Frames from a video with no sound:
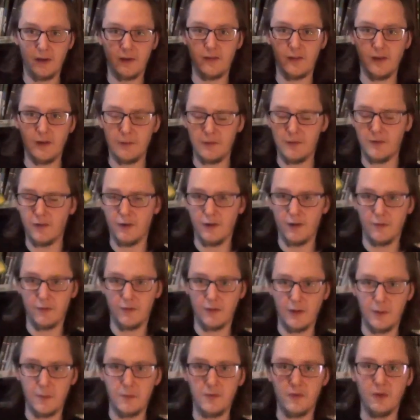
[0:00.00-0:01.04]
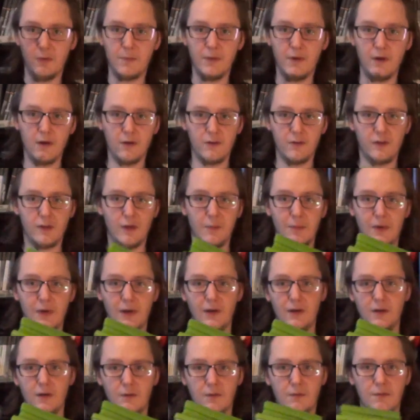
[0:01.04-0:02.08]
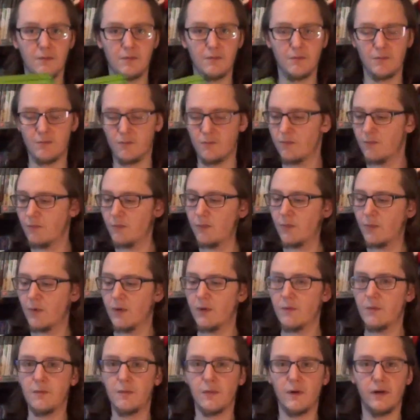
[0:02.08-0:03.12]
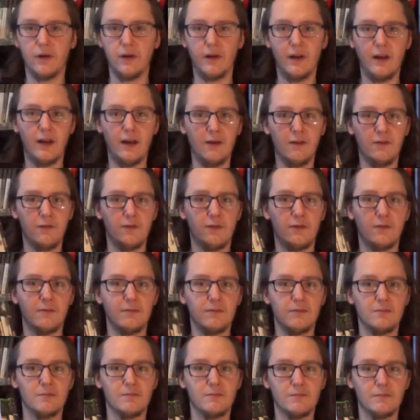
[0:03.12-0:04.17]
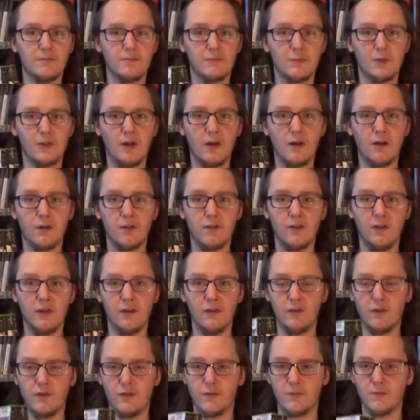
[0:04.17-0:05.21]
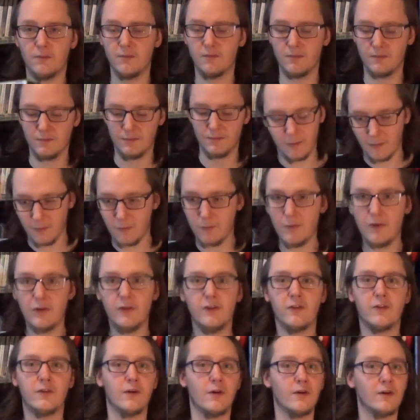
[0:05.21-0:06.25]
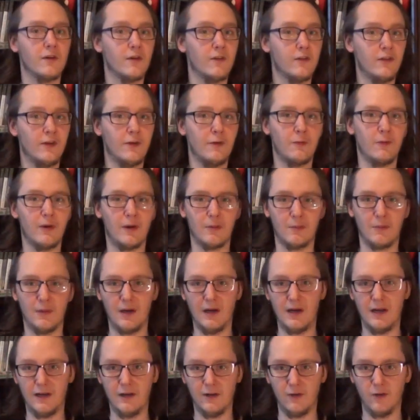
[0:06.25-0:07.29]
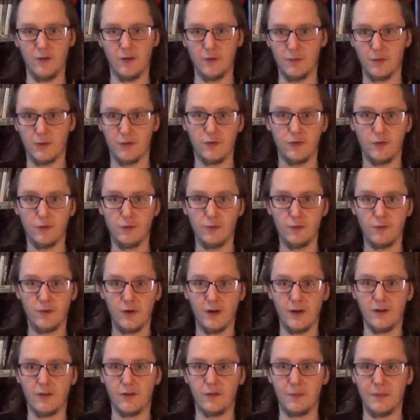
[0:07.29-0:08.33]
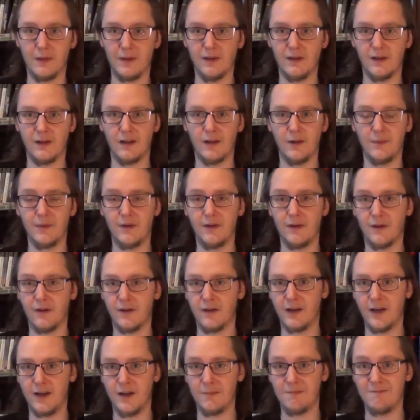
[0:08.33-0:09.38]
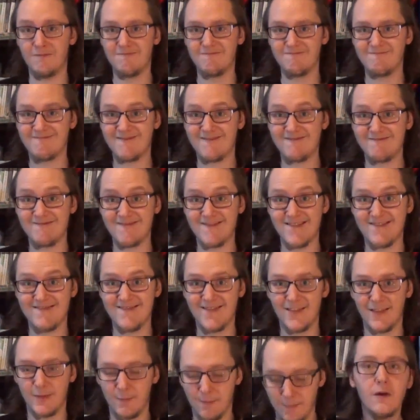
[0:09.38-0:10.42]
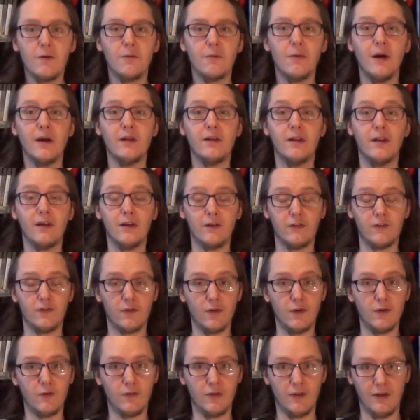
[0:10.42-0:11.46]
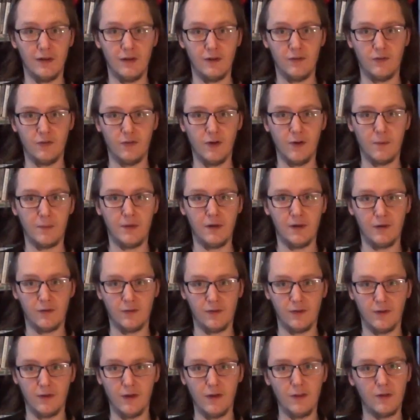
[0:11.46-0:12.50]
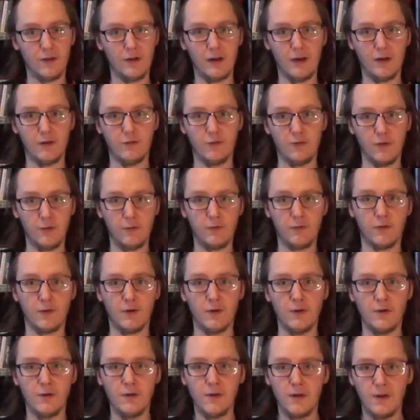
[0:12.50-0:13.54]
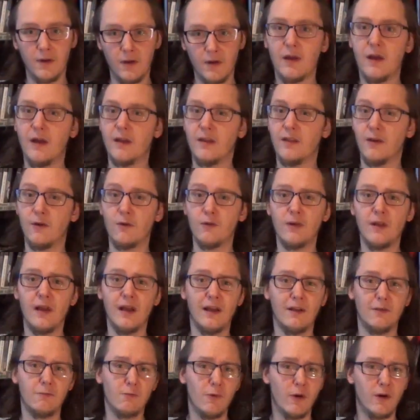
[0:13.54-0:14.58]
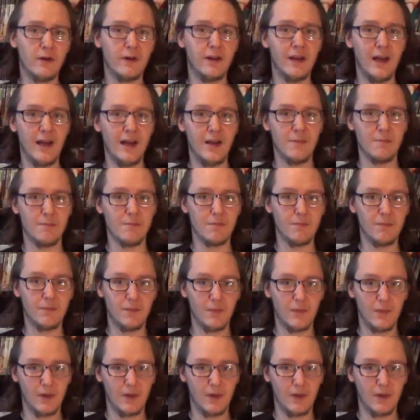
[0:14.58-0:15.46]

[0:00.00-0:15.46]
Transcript: the exception of the empty box, I paid one and a half dollars each, which is good considering my normal two dollar spending limit on a game. Right next door to that shop there's another like thrift store, and they only had one game.